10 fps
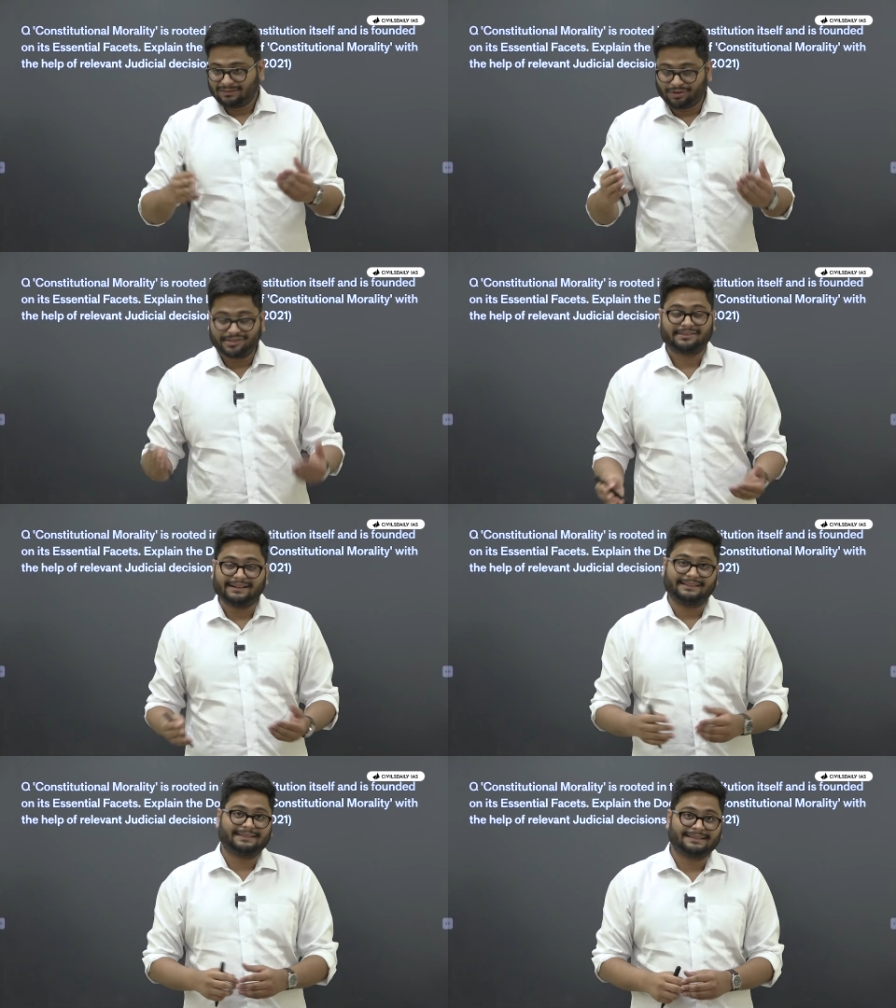on
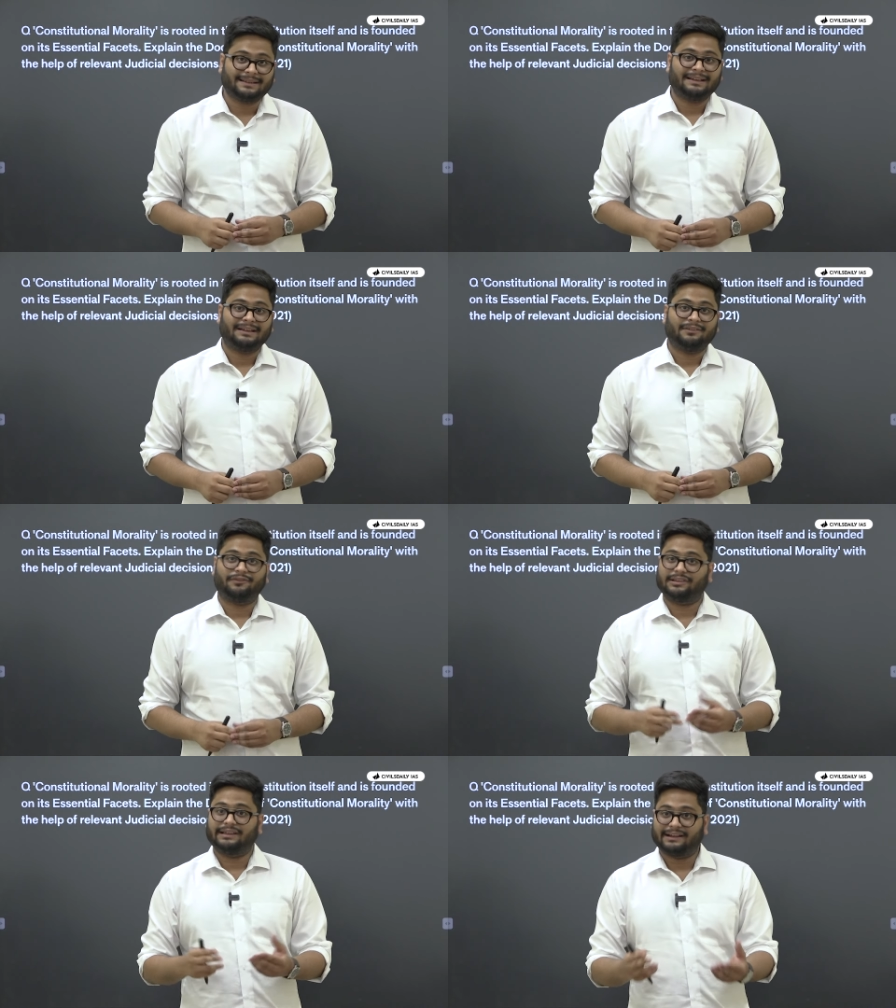streets
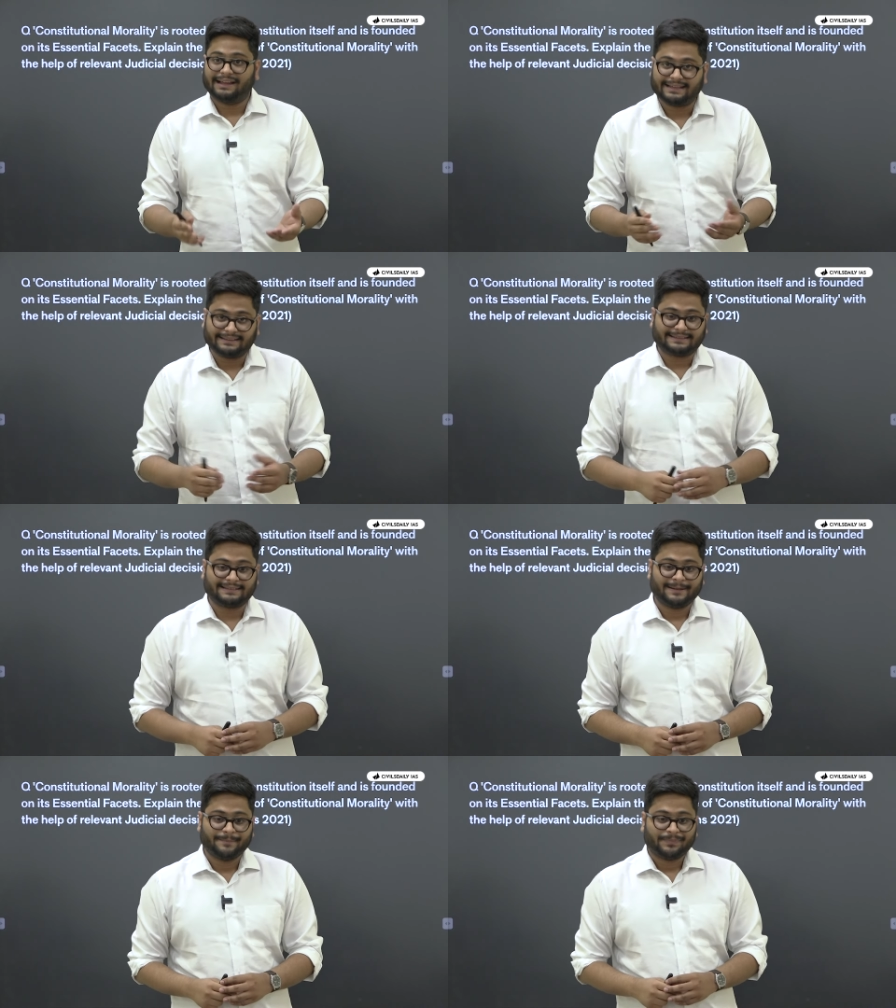for their
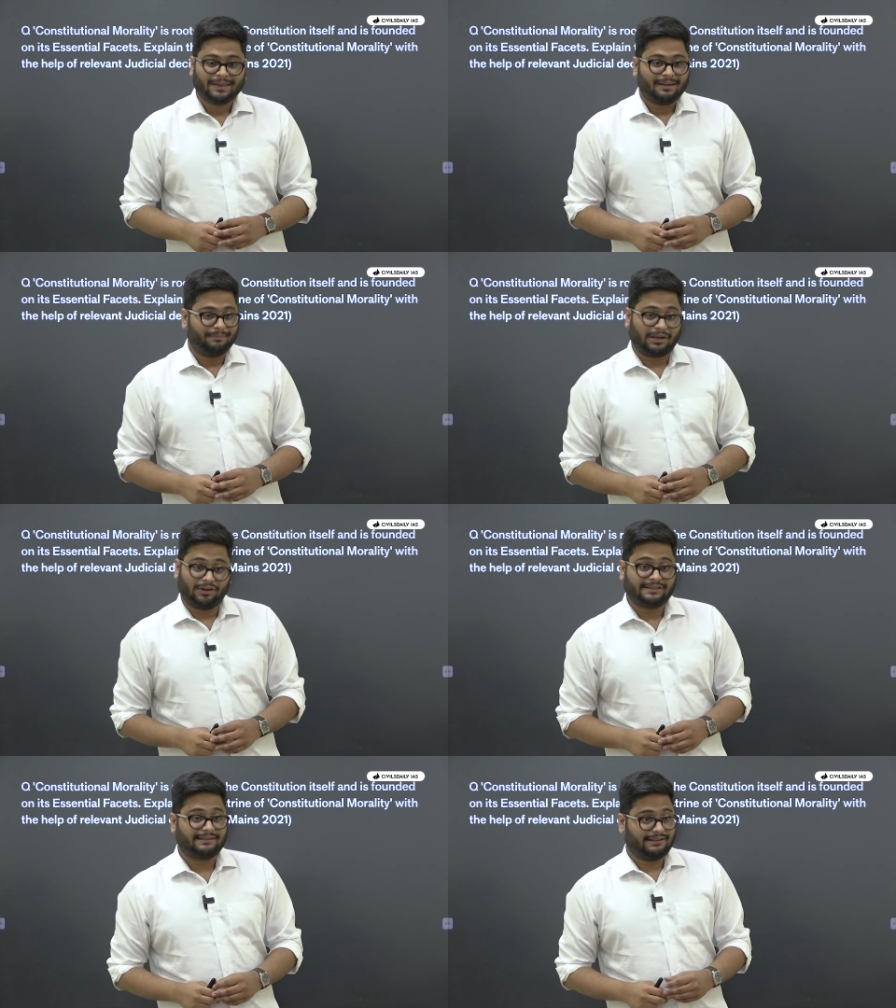rights.
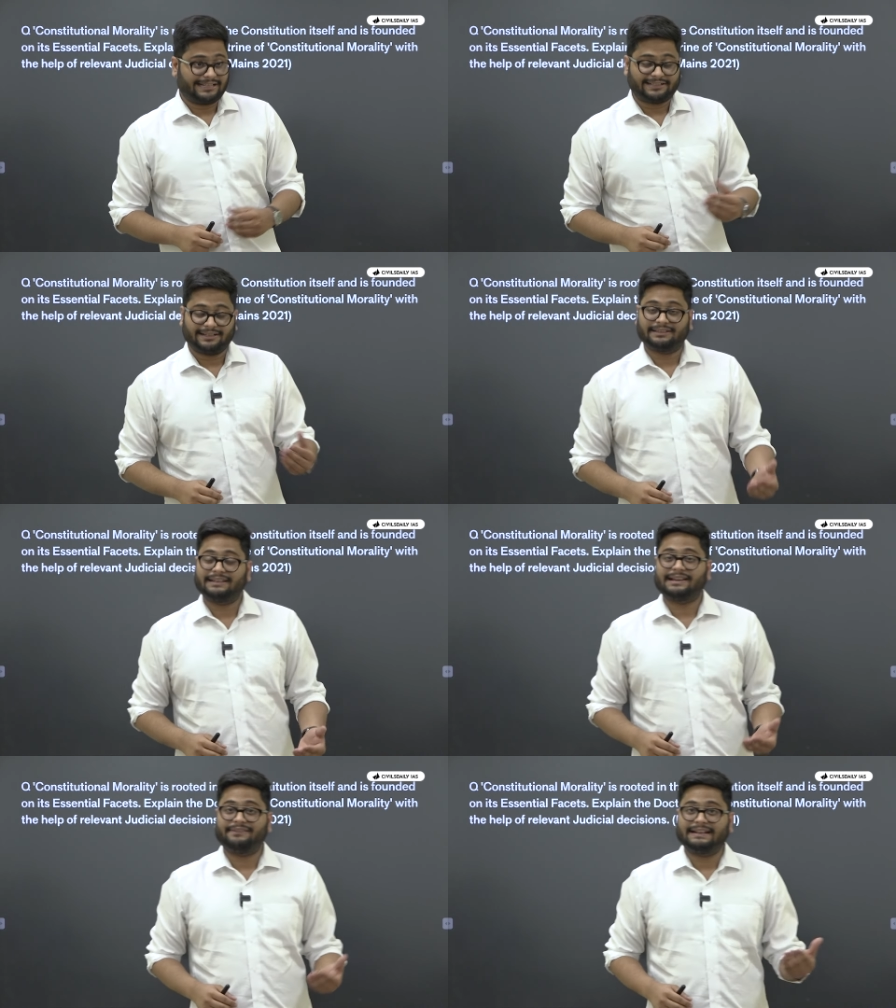Because Section three
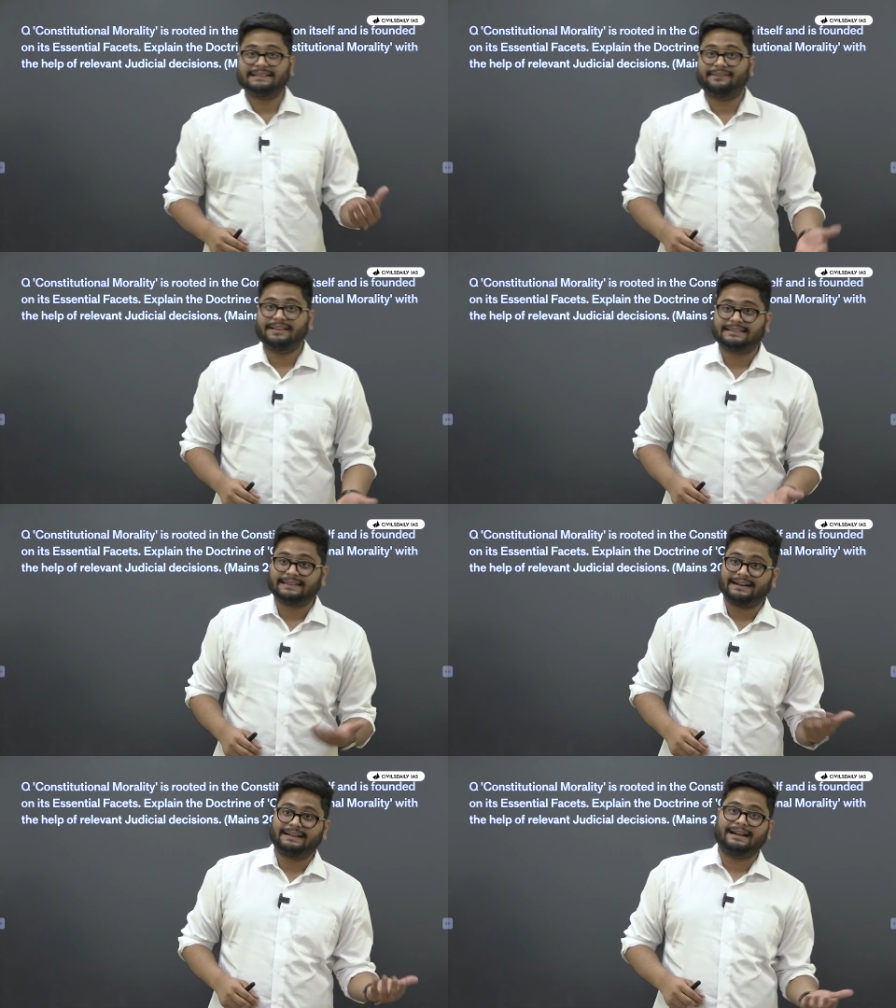seventy-seven
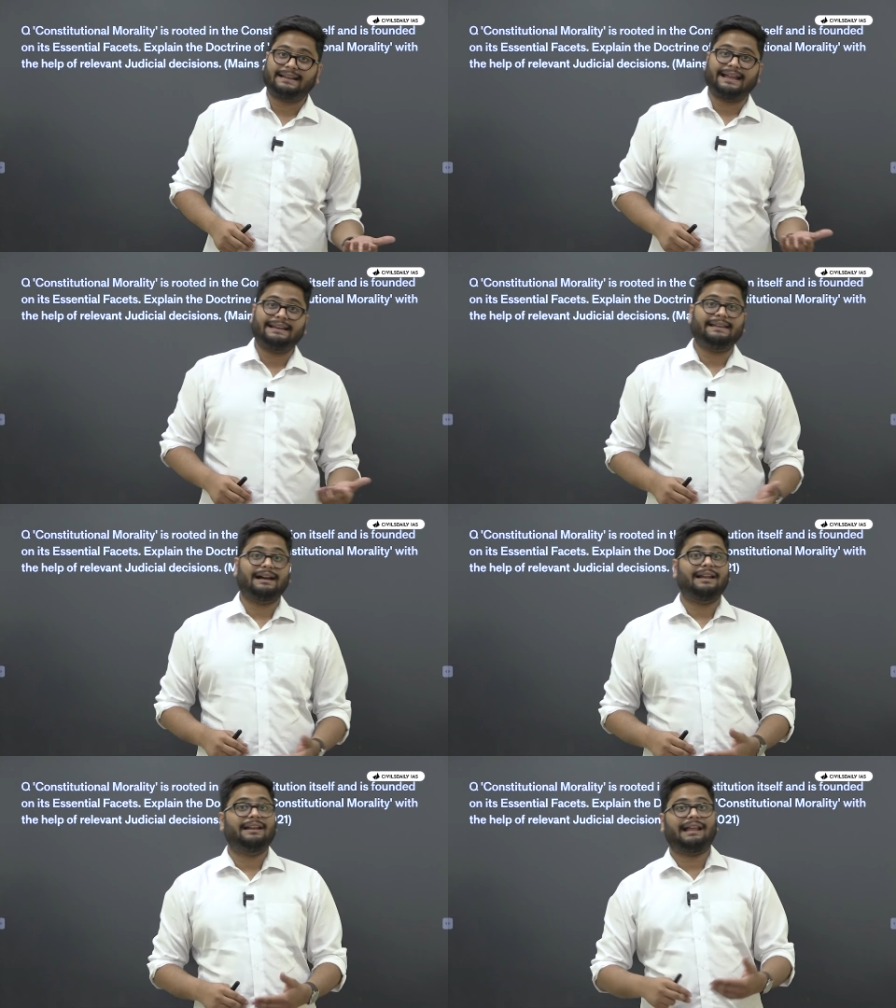said that any
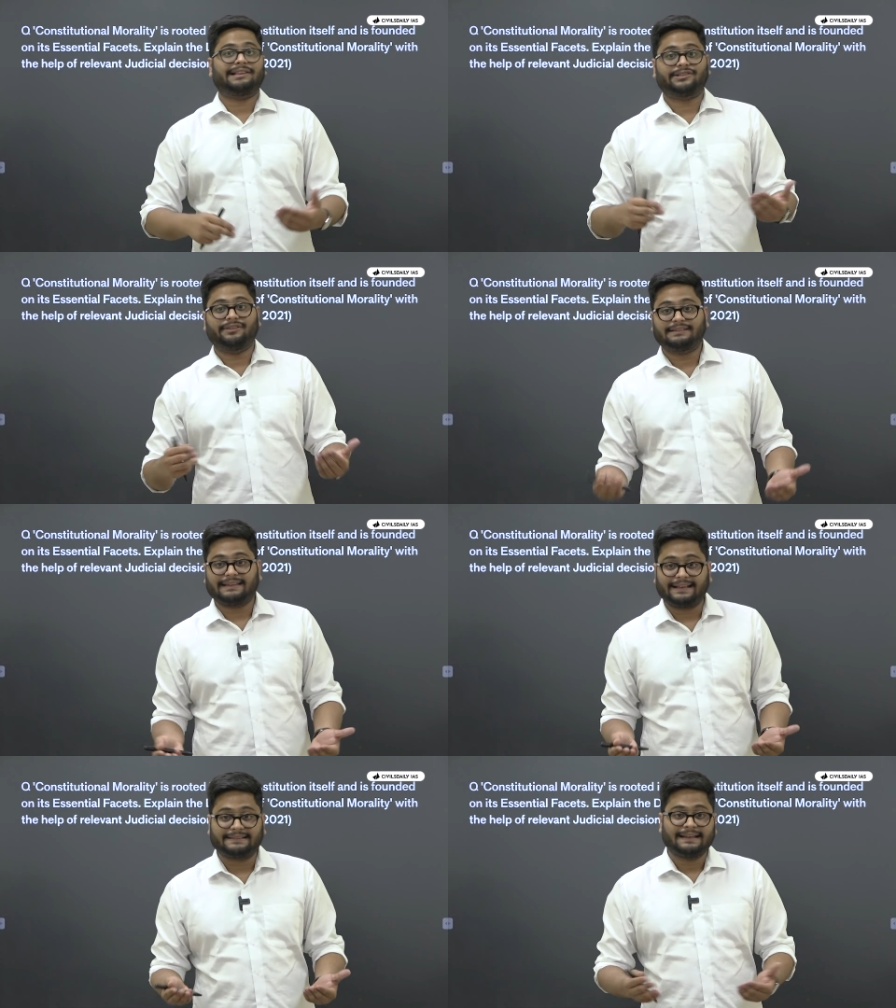unnatural
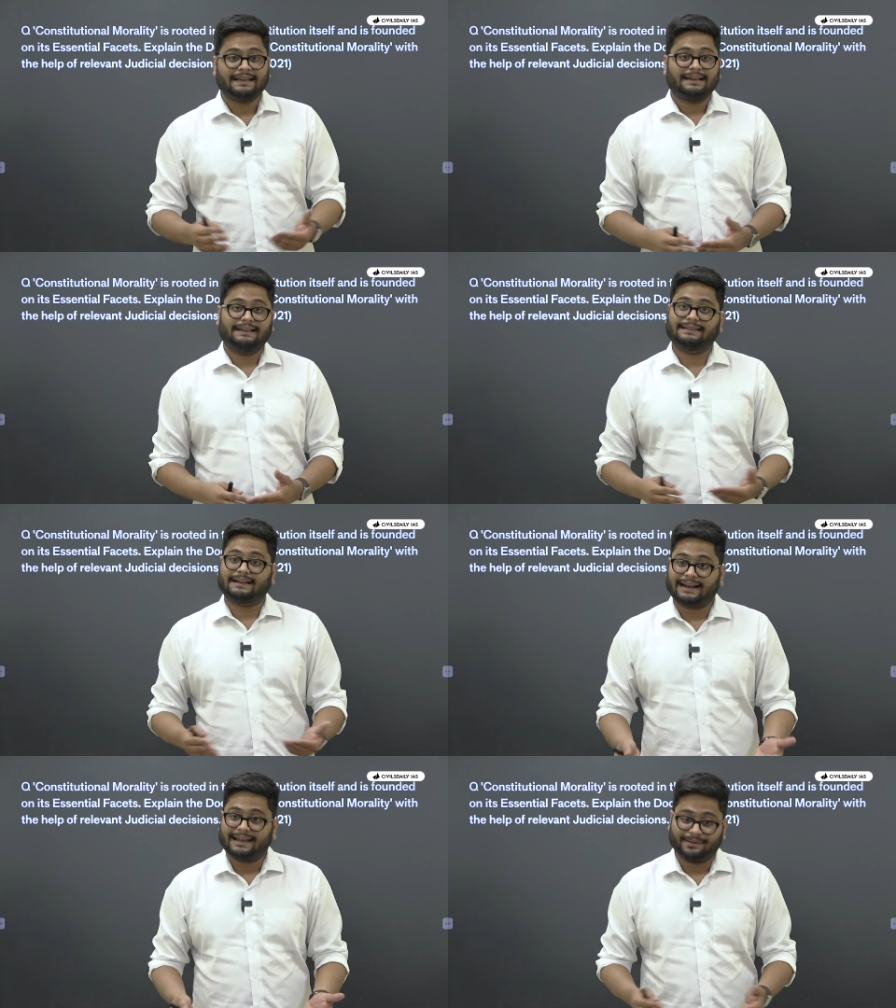sex is a
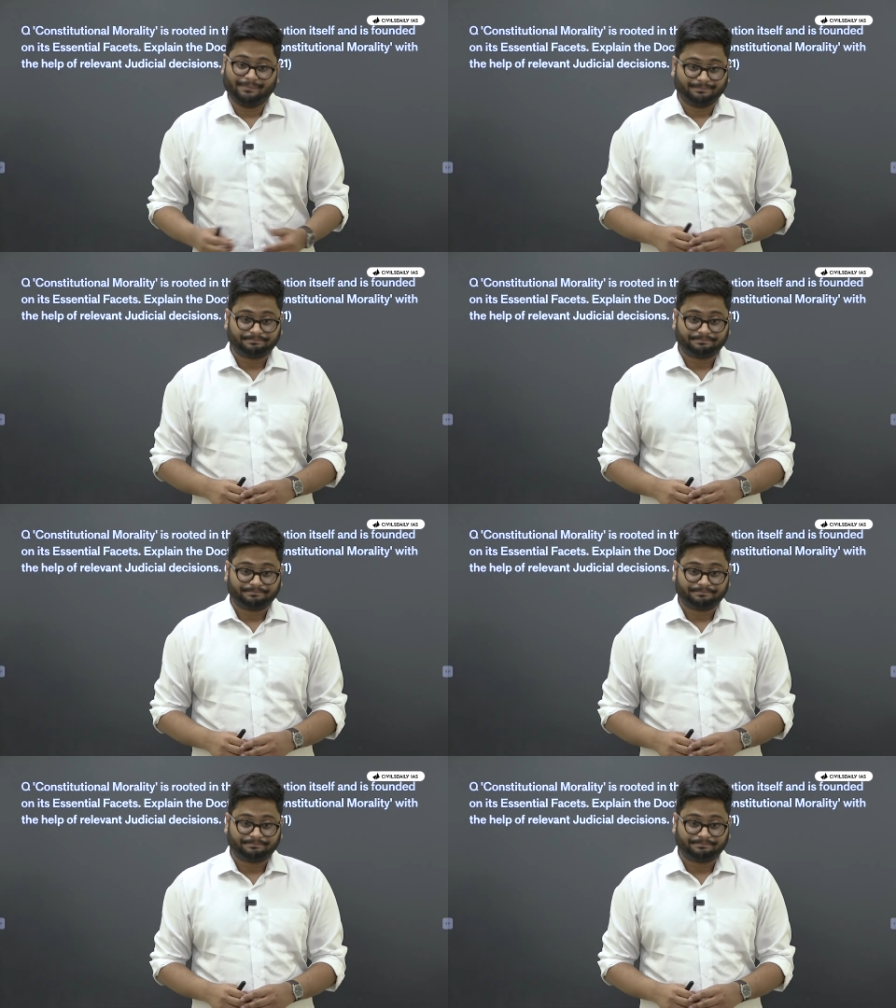crime.